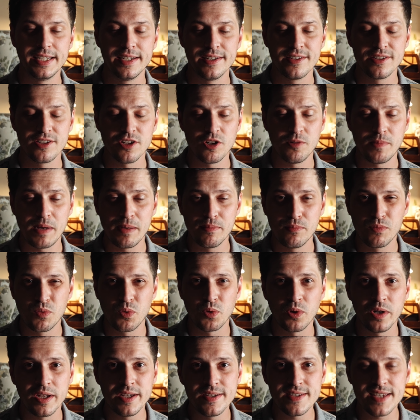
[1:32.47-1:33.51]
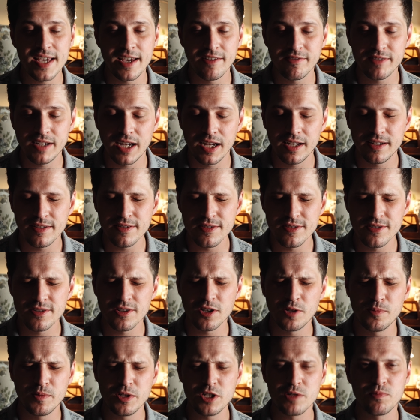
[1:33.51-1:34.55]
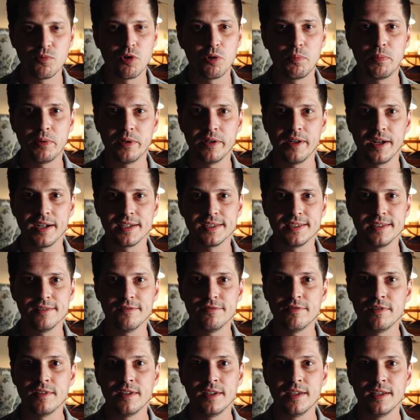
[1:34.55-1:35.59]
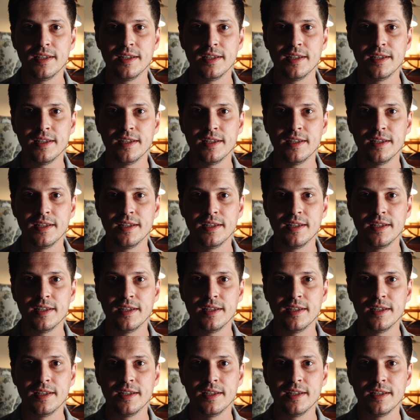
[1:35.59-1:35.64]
So my mornings have gotten so much more productive,